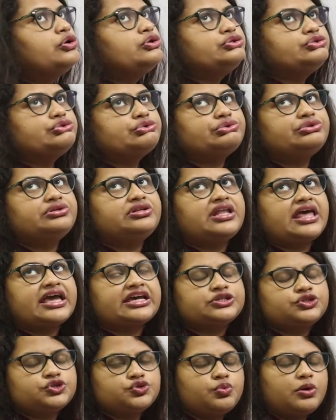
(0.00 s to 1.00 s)
So the
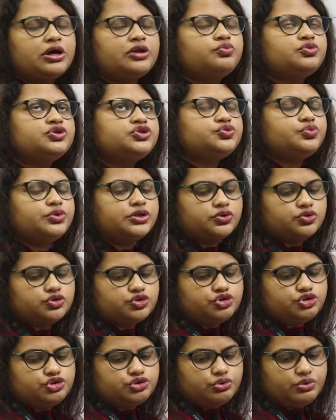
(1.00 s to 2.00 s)
next one which we
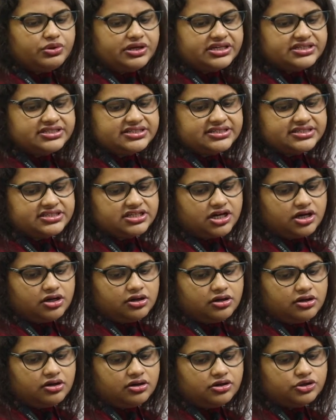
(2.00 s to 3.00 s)
could do is
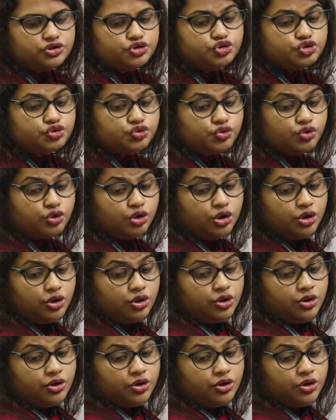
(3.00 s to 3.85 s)
to